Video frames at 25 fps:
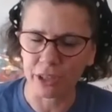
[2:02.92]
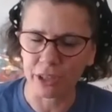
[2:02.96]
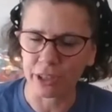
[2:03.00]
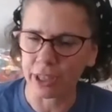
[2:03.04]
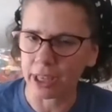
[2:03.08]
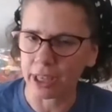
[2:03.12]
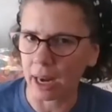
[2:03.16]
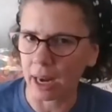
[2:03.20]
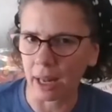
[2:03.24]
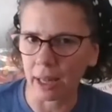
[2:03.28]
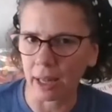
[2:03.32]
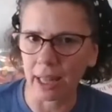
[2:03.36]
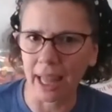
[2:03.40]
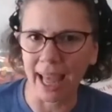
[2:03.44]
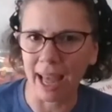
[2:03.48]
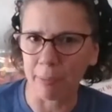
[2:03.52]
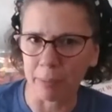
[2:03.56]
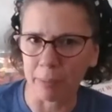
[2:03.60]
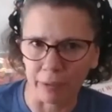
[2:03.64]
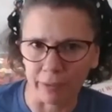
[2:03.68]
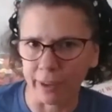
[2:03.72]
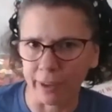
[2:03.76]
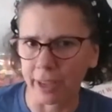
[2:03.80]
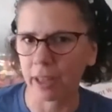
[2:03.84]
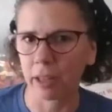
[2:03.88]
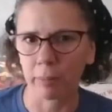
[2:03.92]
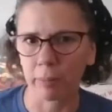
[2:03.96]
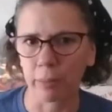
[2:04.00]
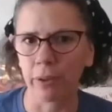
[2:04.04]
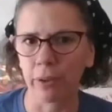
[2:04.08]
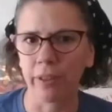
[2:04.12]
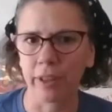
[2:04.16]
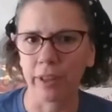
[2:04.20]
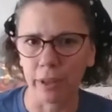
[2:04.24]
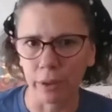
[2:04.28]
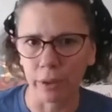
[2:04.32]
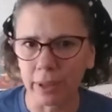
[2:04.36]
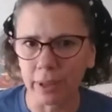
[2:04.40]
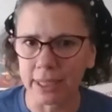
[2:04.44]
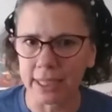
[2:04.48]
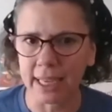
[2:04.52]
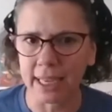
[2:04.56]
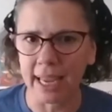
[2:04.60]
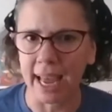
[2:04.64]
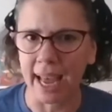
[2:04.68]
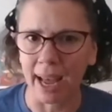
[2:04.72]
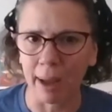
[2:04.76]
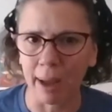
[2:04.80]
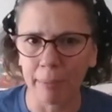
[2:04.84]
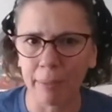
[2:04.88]
you got a lap available that you can
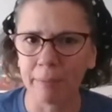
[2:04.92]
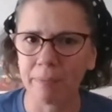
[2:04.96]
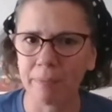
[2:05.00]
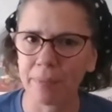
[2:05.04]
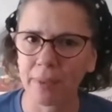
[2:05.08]
tap.